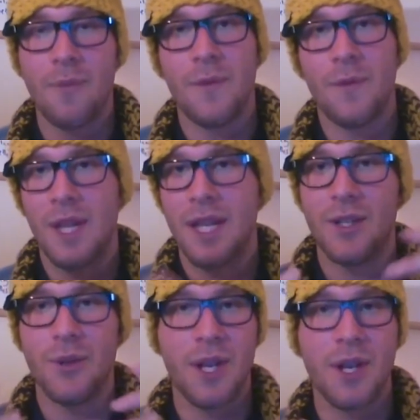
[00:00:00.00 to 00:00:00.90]
really
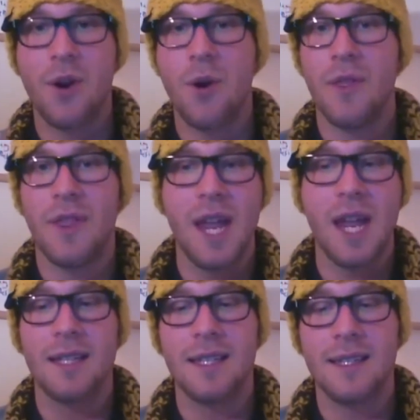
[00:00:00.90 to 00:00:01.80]
doing your own
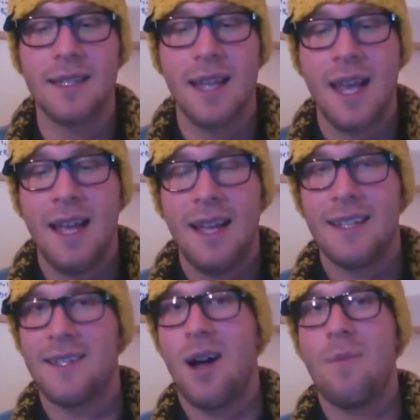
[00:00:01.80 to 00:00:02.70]
things, is
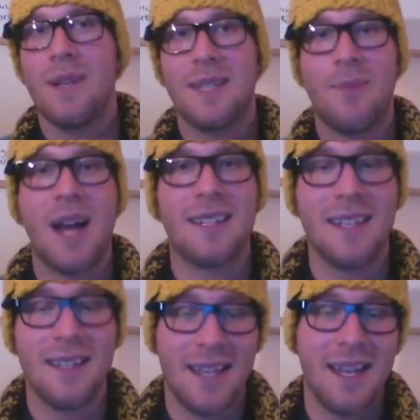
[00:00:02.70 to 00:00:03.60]
to stop
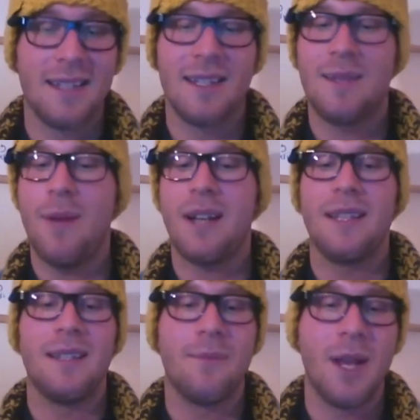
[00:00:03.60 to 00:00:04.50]
expecting things,
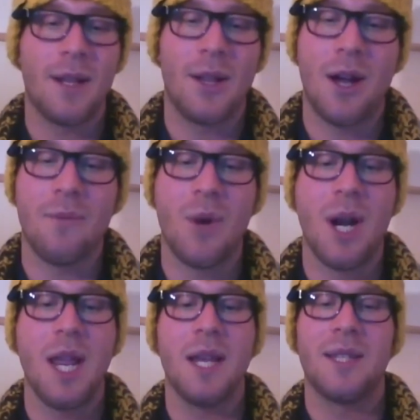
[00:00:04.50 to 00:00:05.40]
expecting to make a lot of
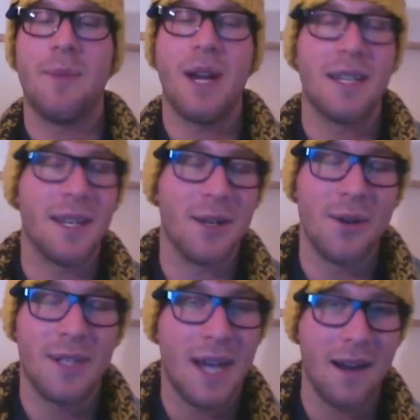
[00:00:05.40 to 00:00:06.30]
money, expecting a
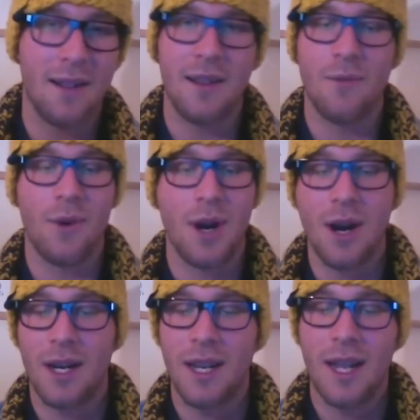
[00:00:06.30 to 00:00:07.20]
new title at
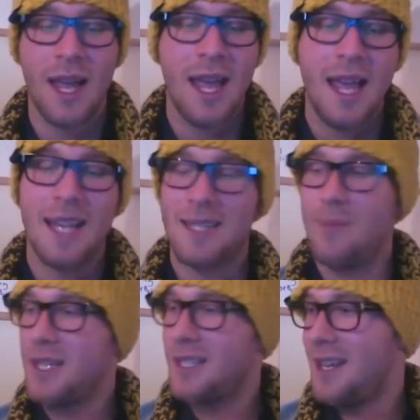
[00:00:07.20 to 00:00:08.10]
work,
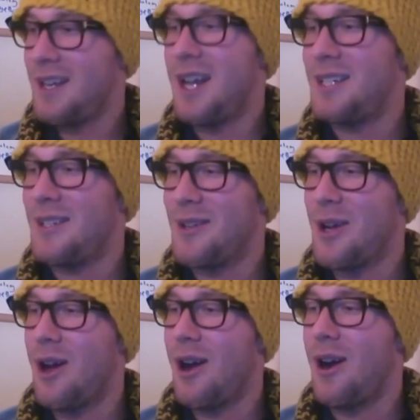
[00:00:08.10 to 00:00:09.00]
expecting a nicer
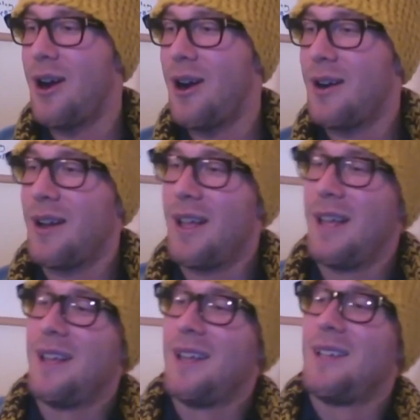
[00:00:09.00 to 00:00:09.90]
car,
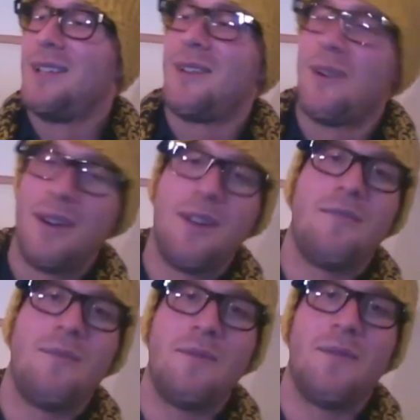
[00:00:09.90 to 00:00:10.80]
turning
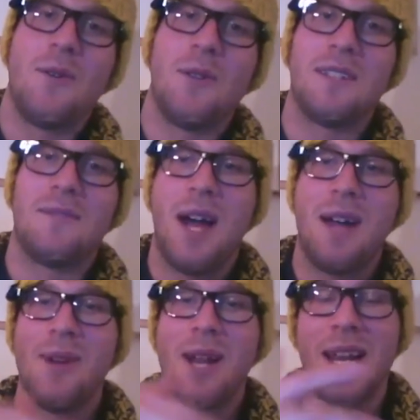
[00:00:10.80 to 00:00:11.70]
off my phone that's
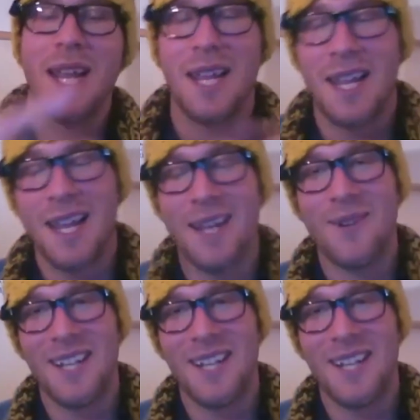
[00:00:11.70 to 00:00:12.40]
vibrating, and